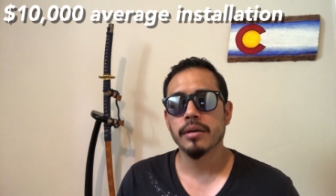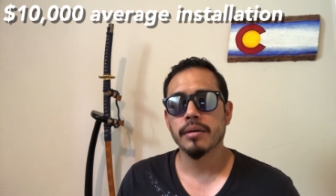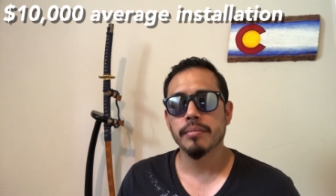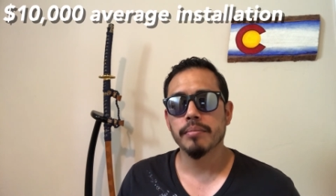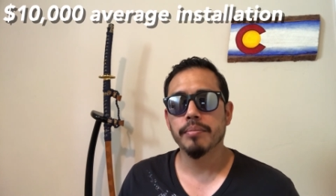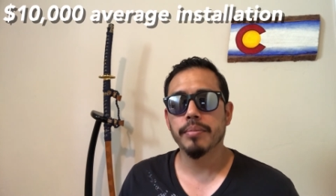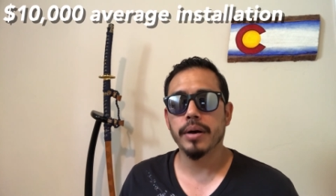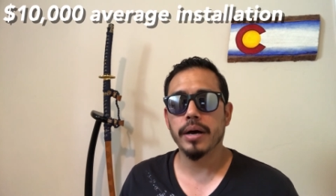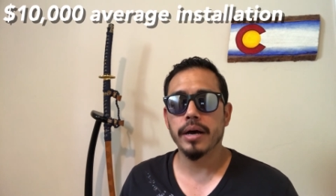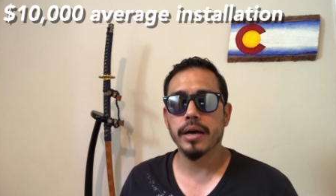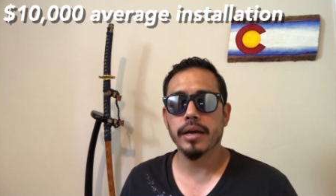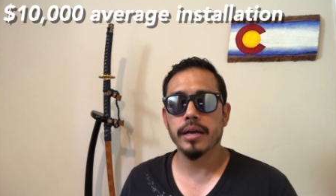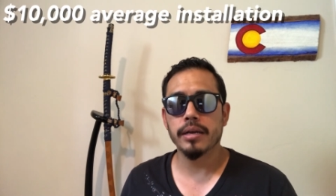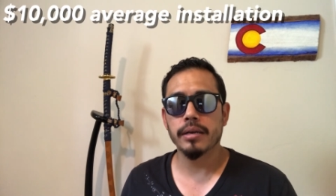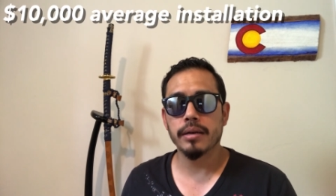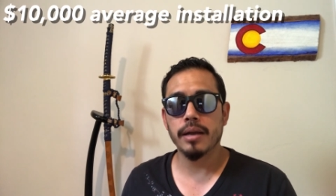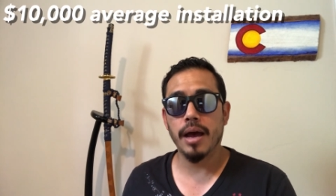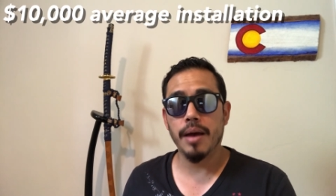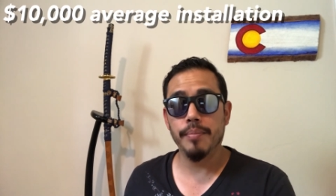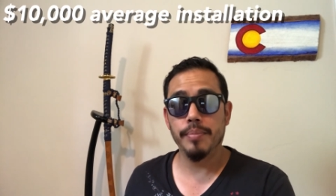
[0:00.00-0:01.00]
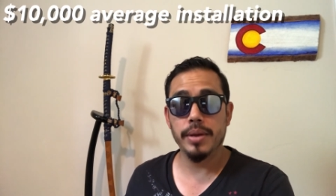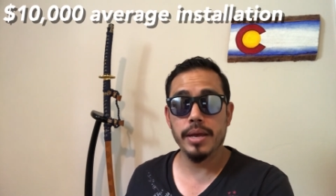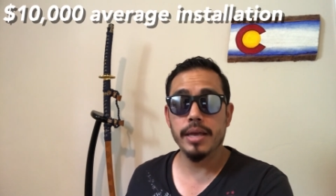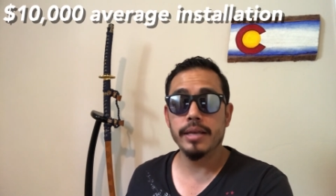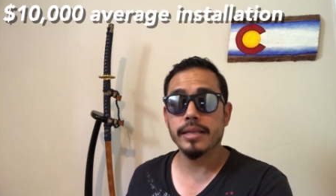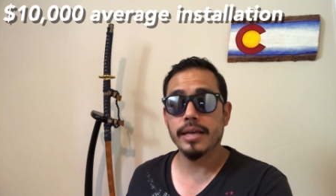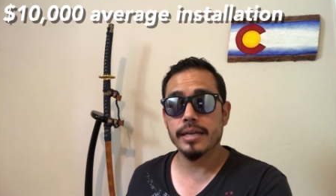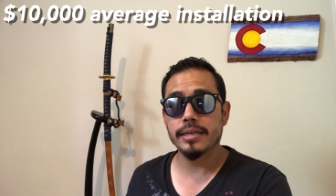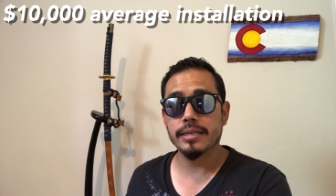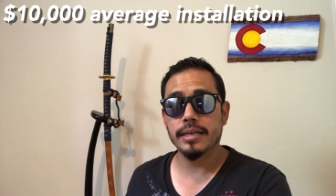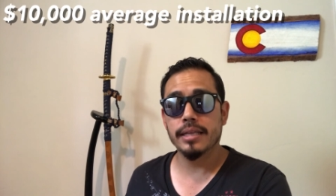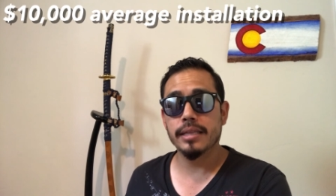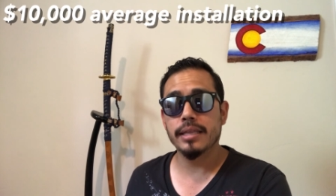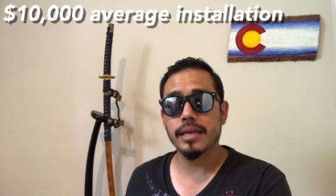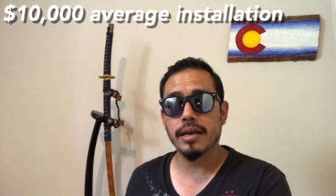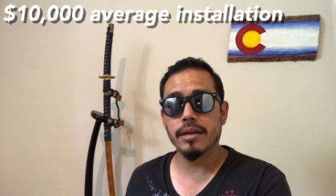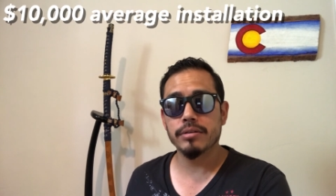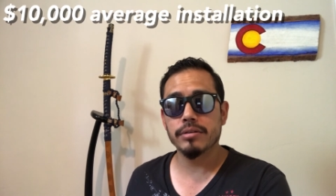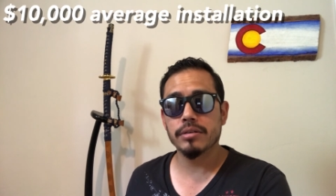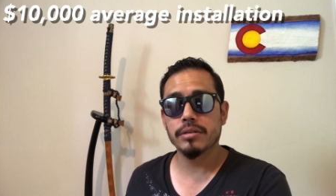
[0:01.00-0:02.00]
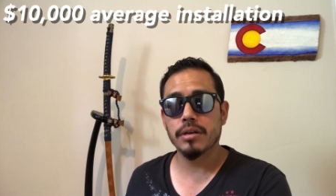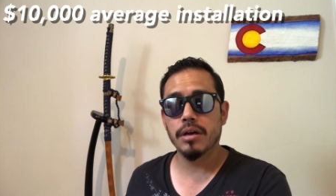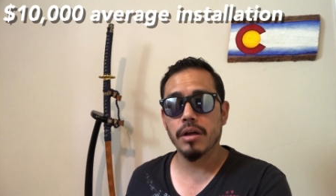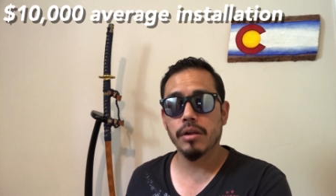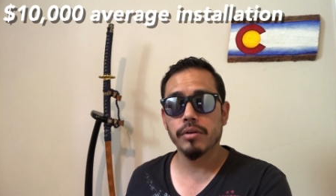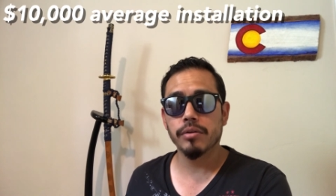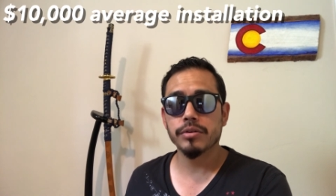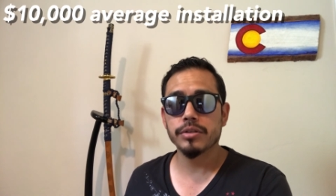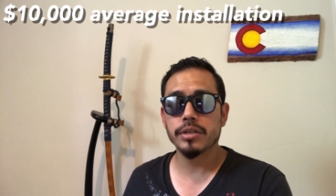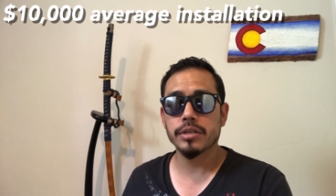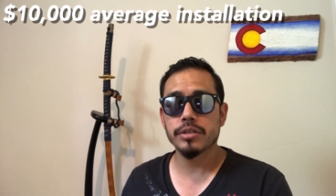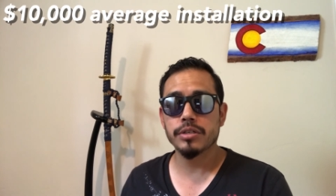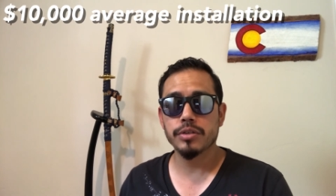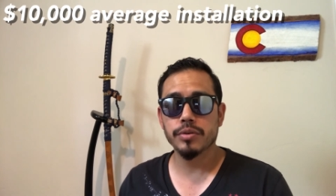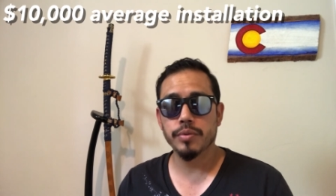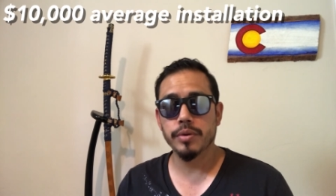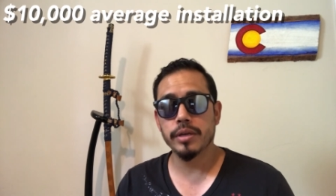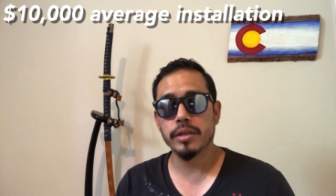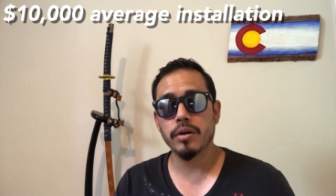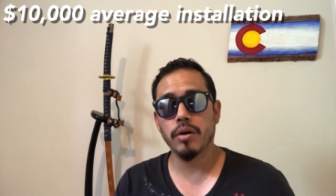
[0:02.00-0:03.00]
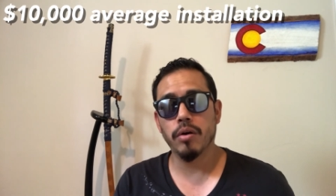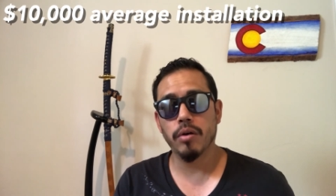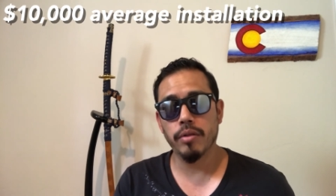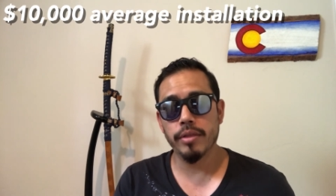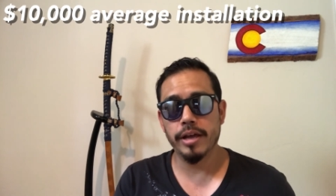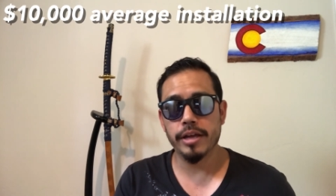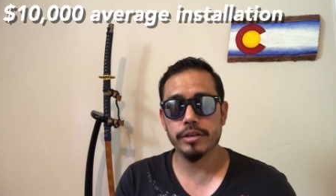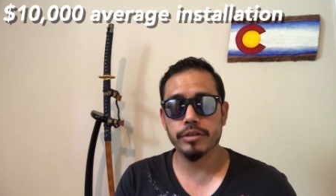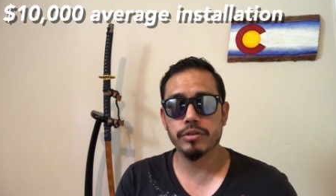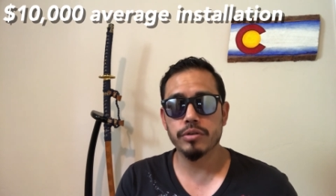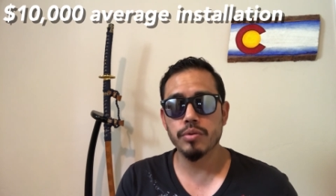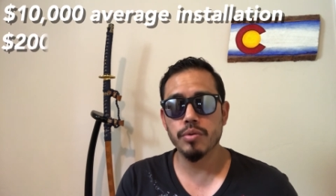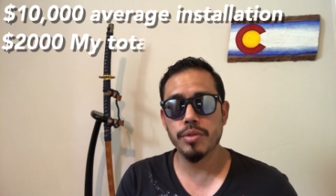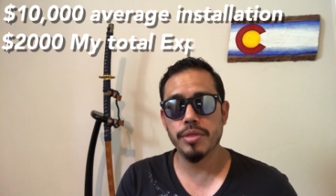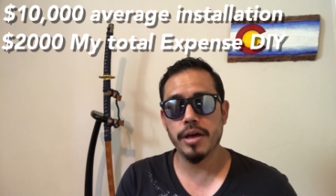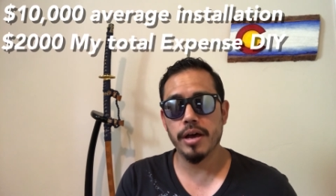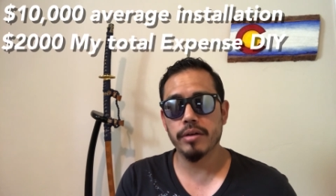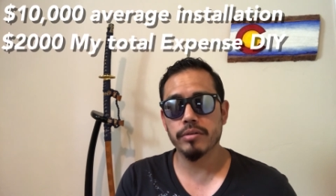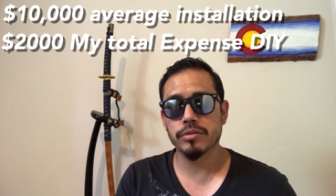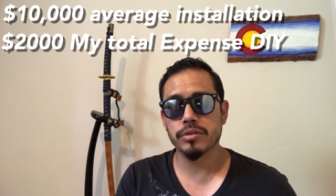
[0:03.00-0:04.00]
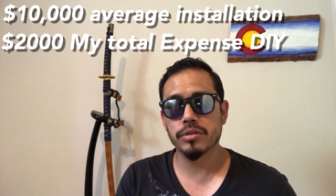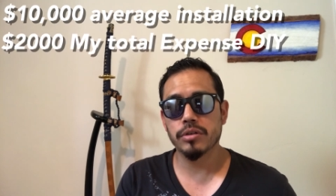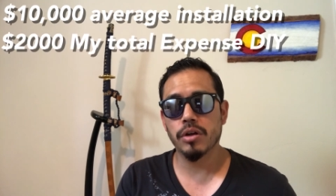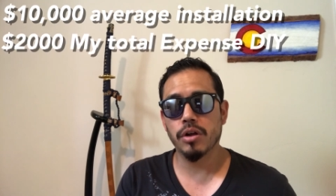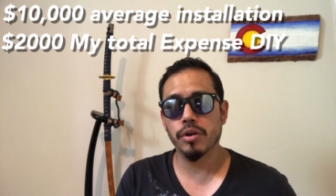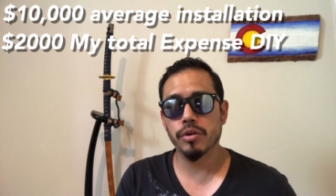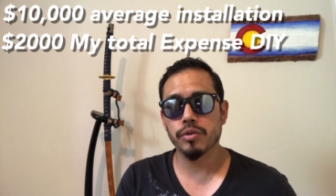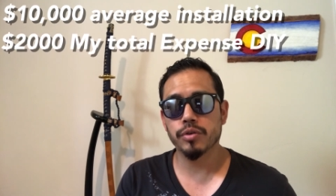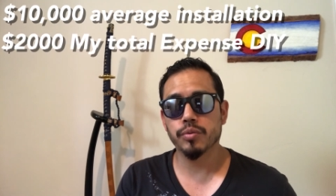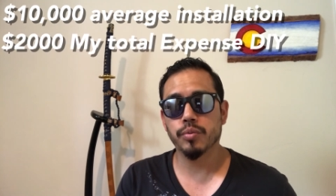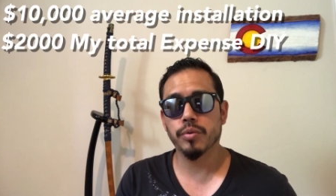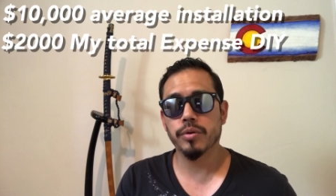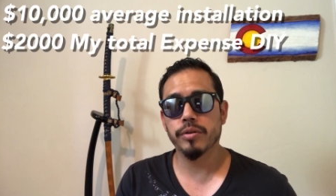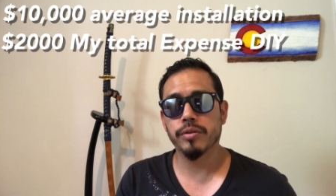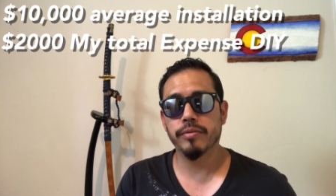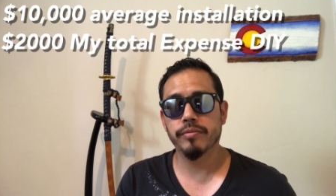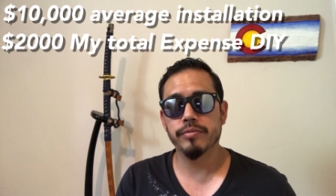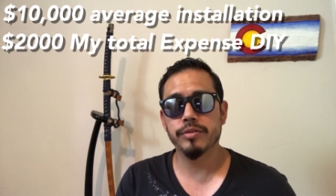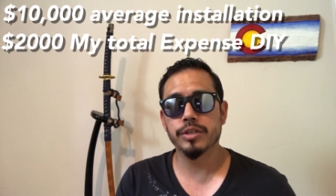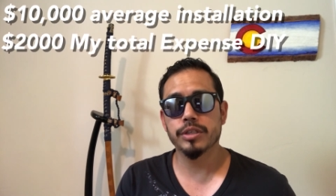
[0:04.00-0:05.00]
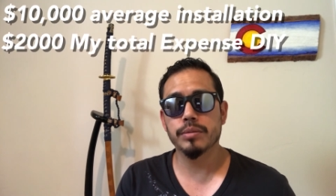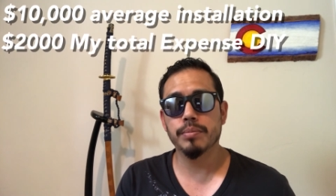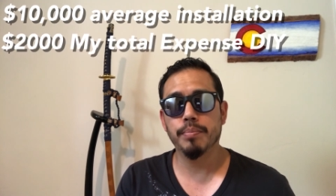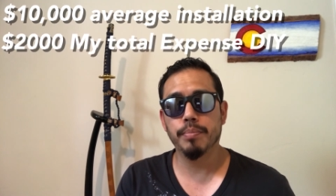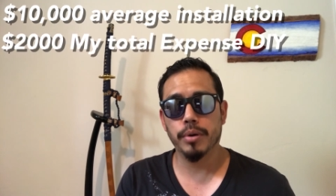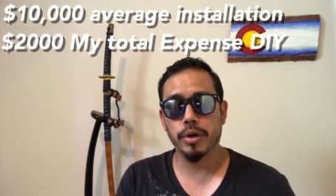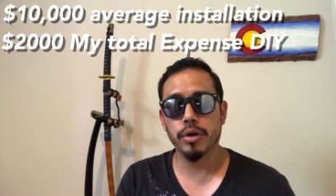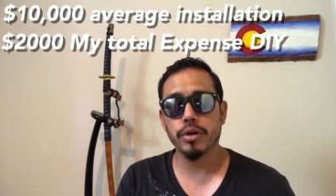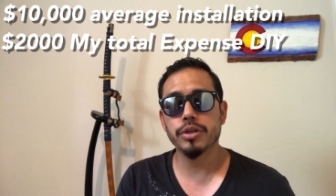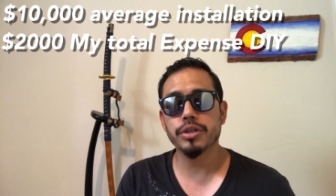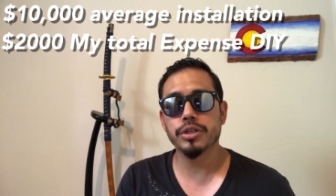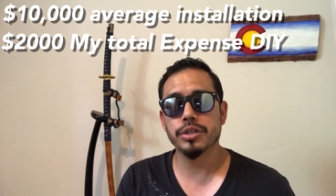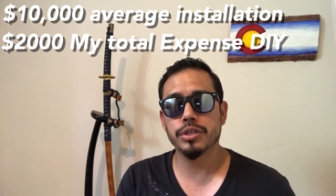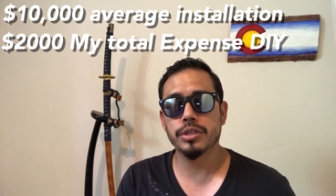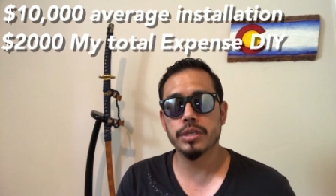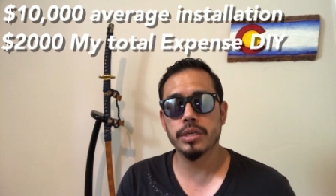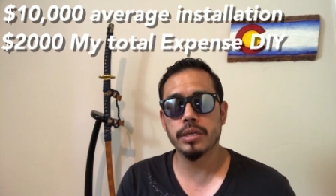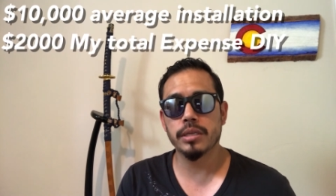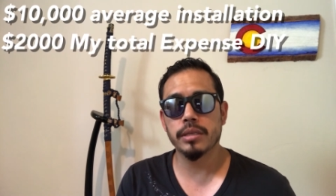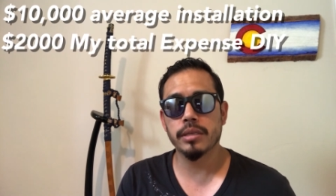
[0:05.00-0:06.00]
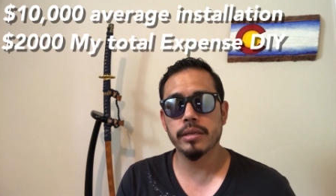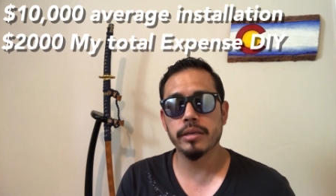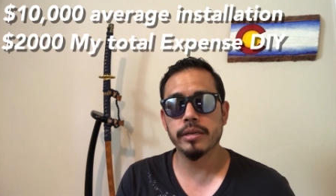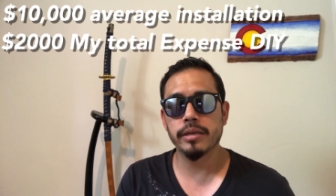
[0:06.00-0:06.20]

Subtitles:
by not paying that $10,000 and doing all that $2,000 worth of just purchasing the